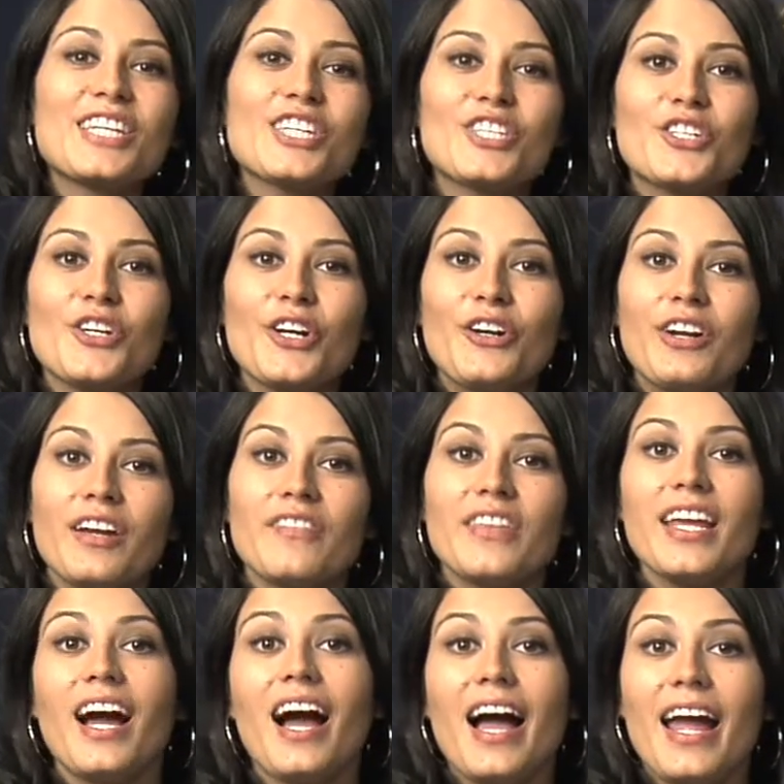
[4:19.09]
This trickery of
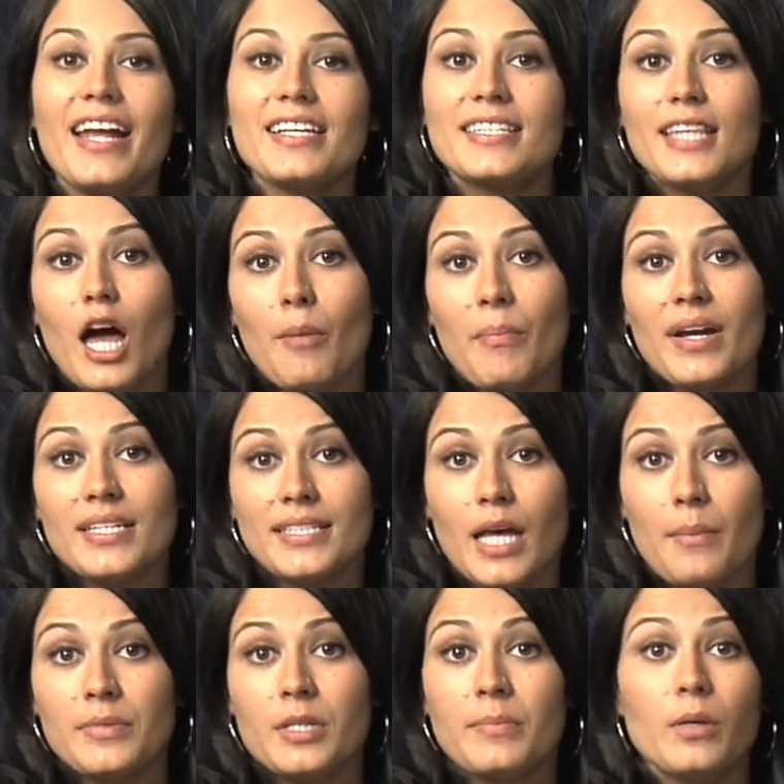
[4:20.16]
the eye is thought by
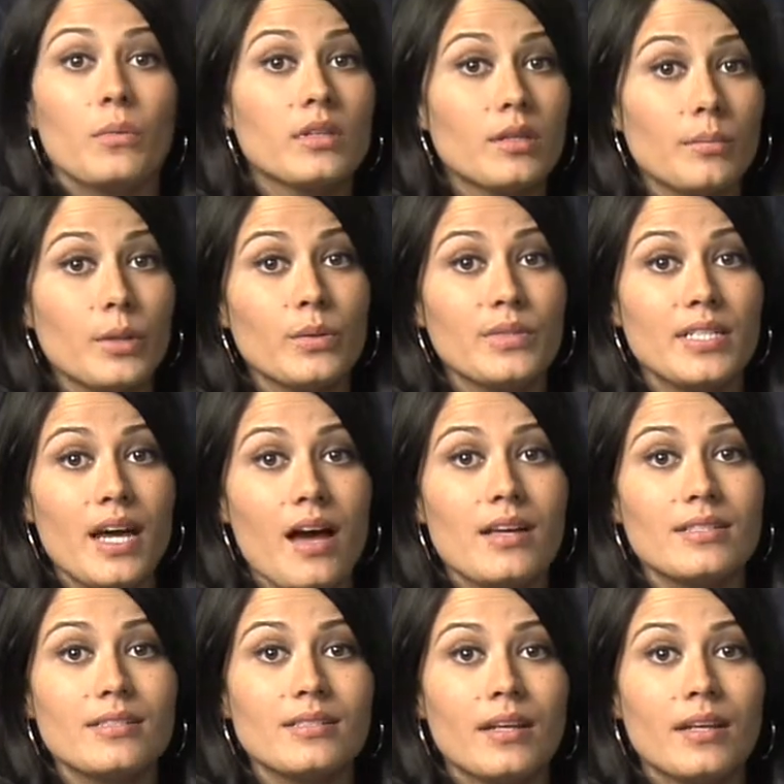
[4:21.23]
some to be what the moon does.